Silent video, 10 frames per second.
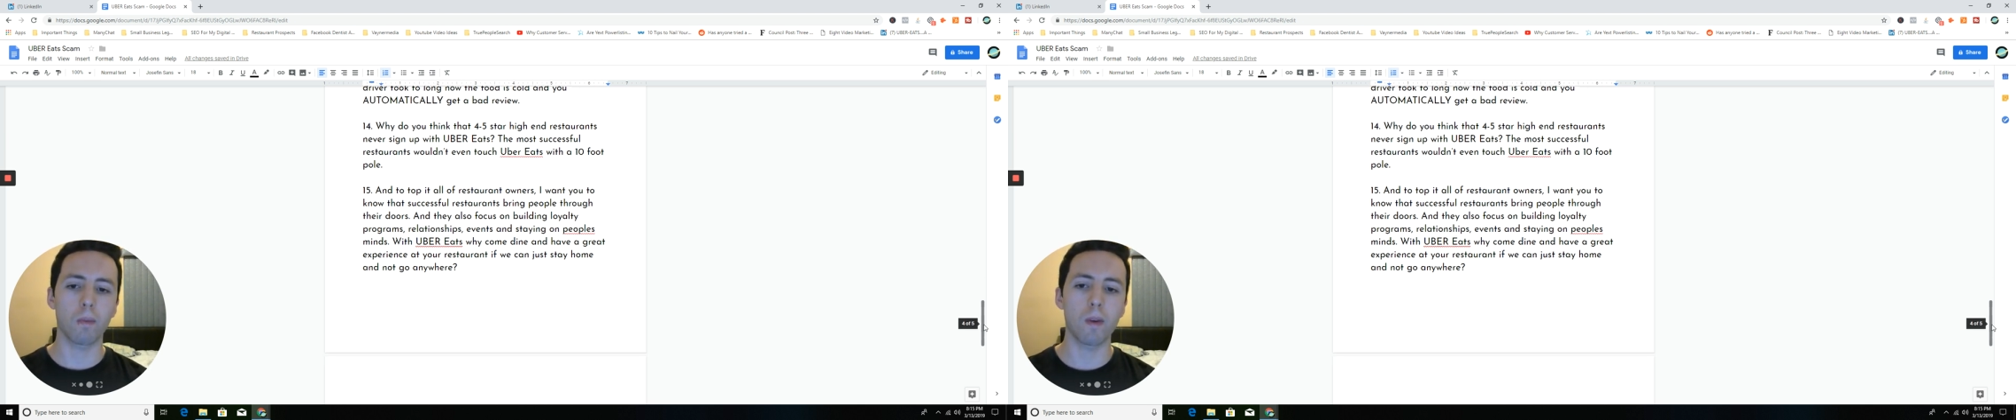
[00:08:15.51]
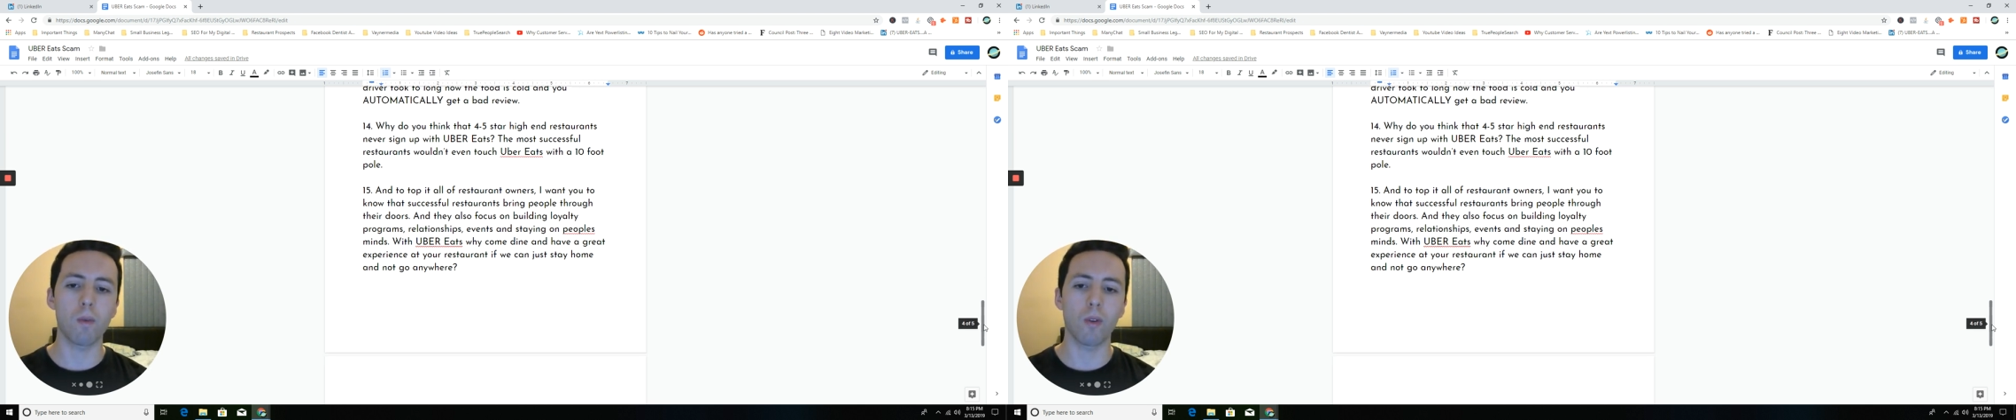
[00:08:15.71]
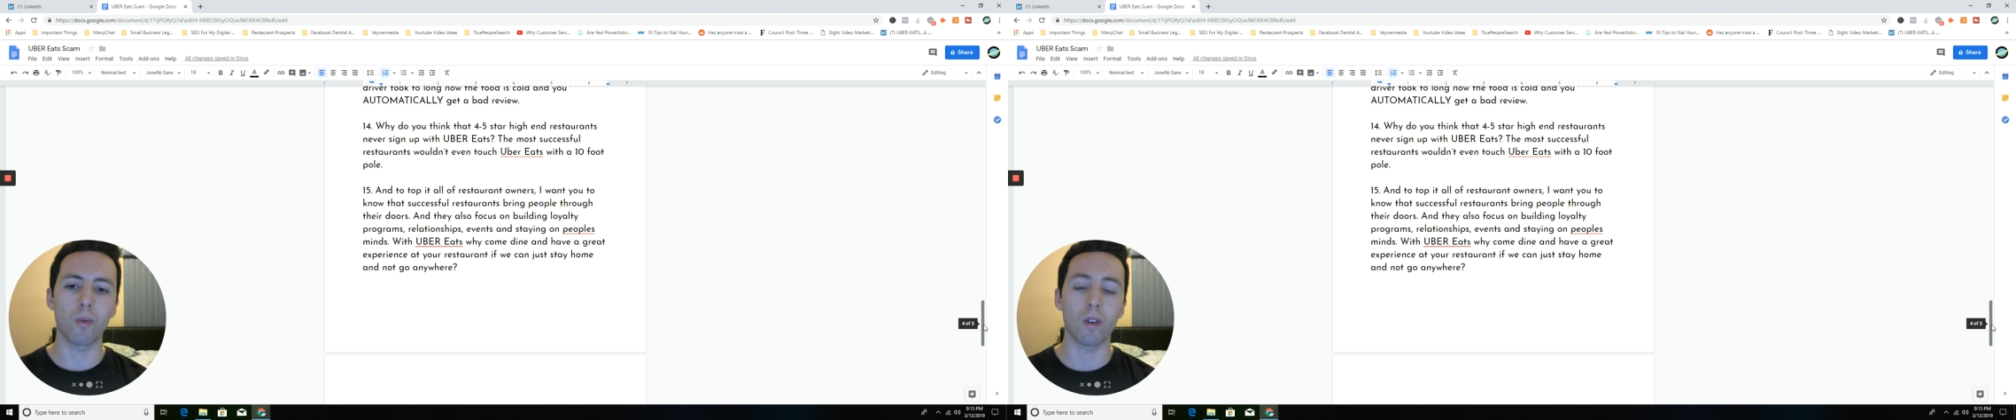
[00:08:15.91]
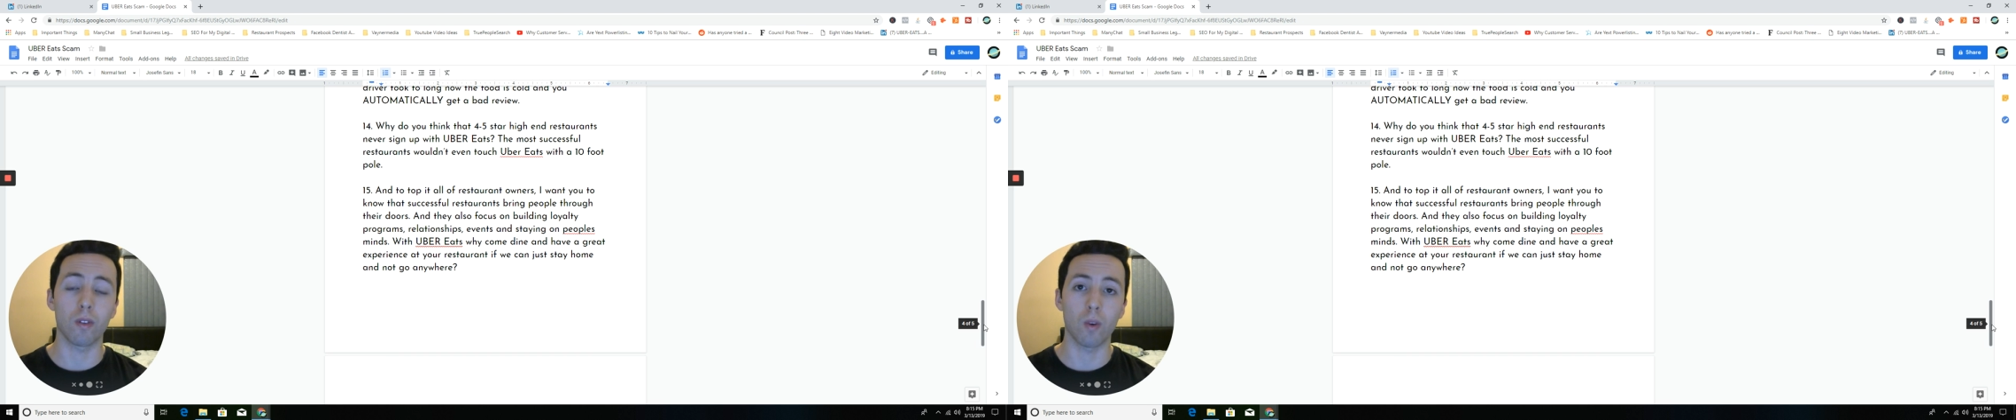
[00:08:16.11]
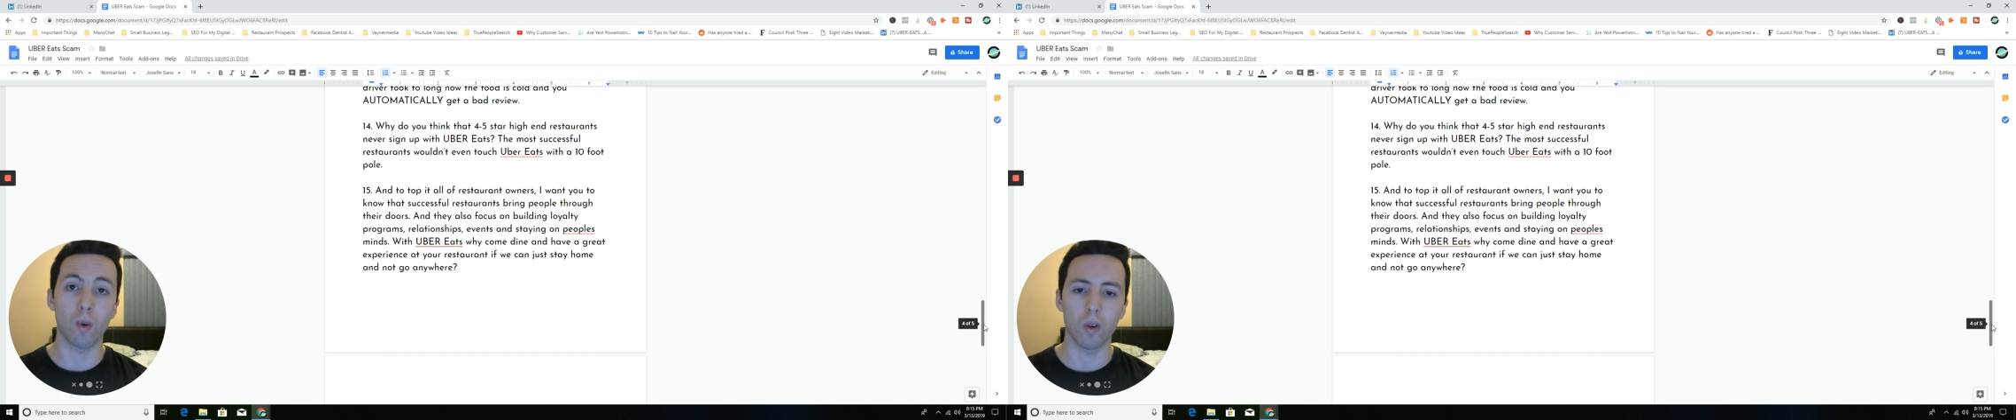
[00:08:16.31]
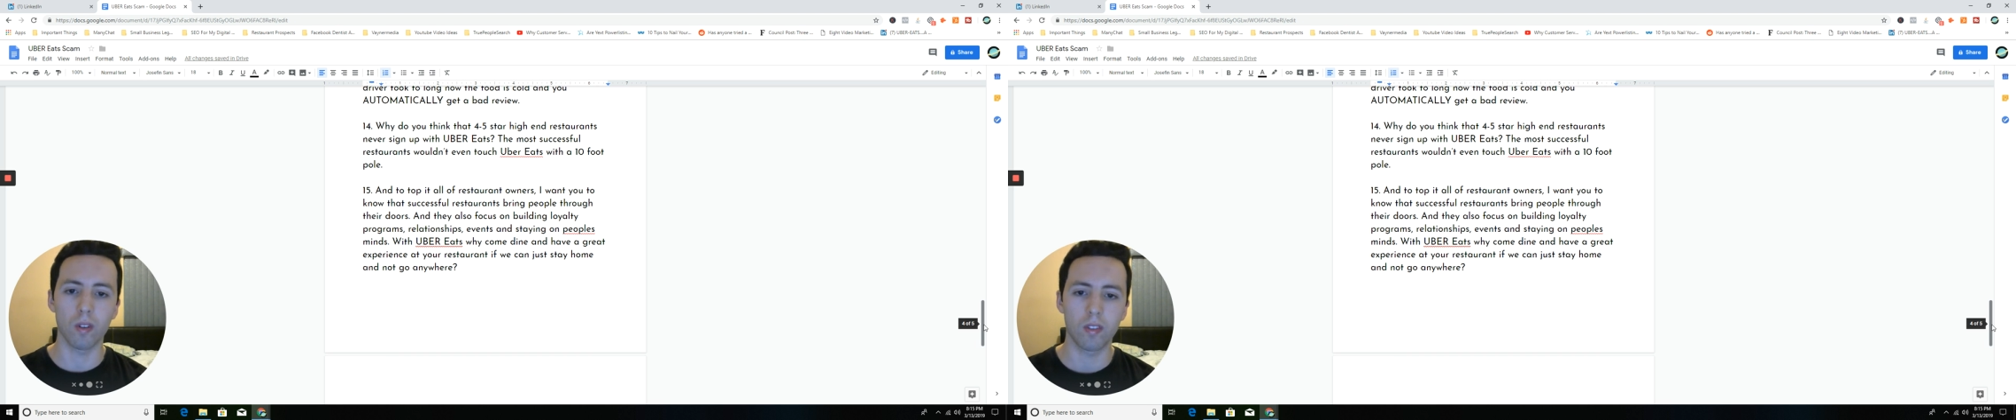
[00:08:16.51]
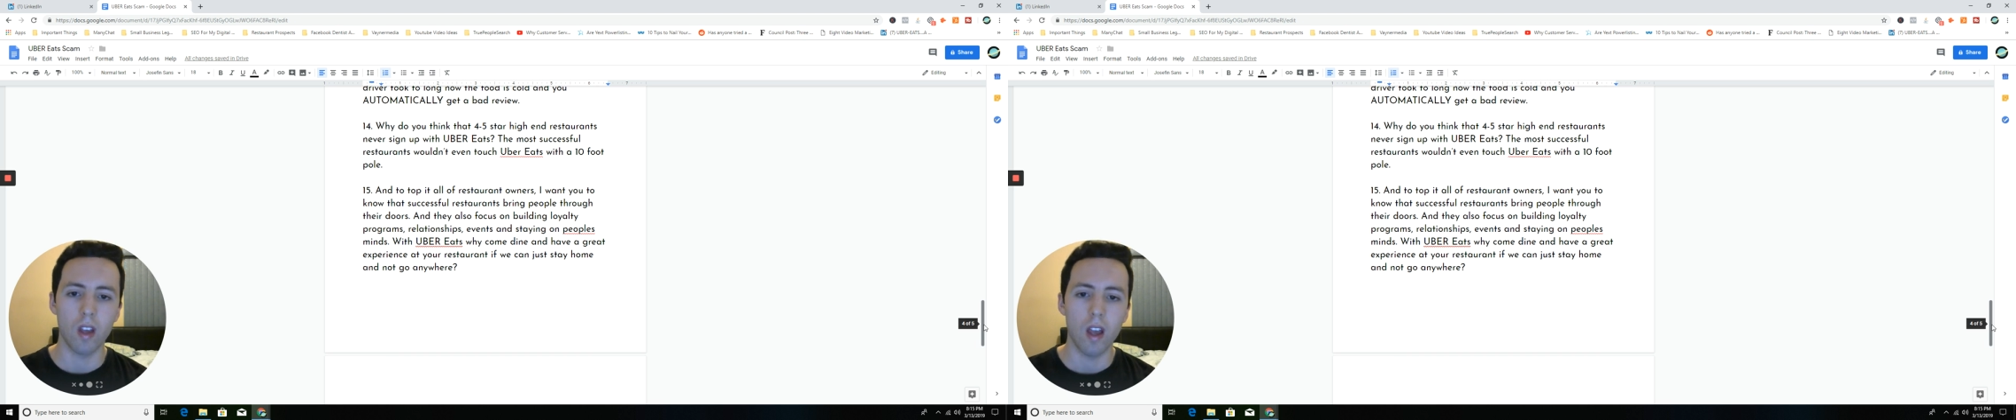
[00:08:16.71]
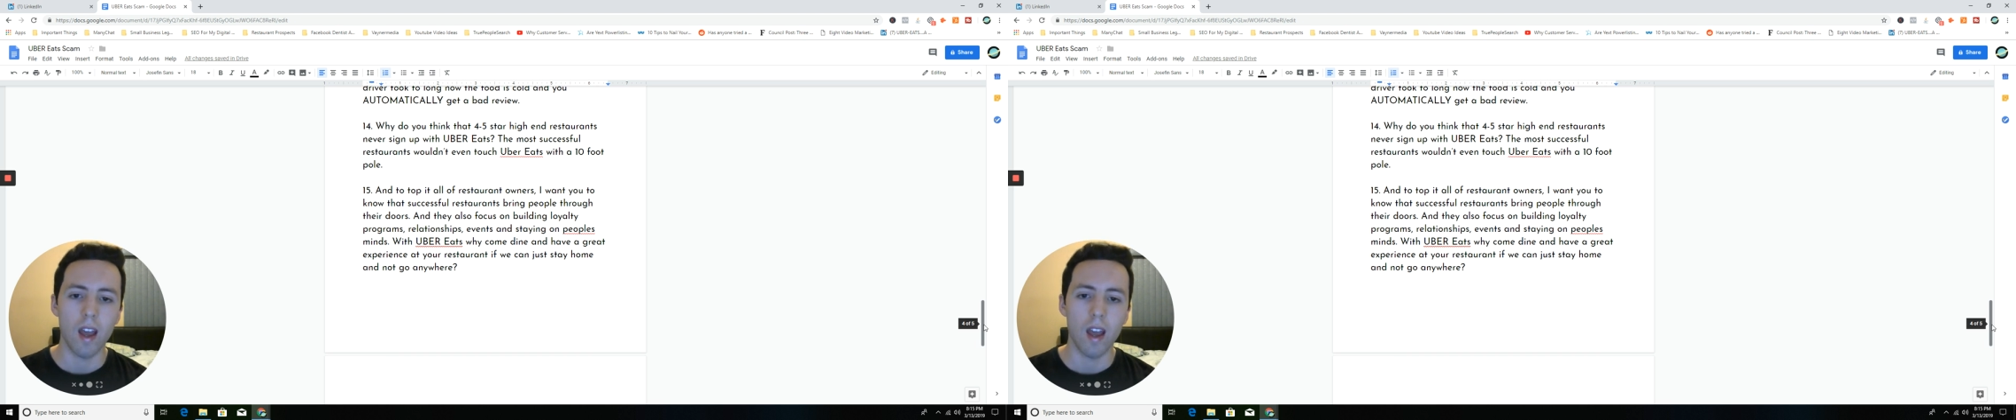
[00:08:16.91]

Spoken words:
people through their doors.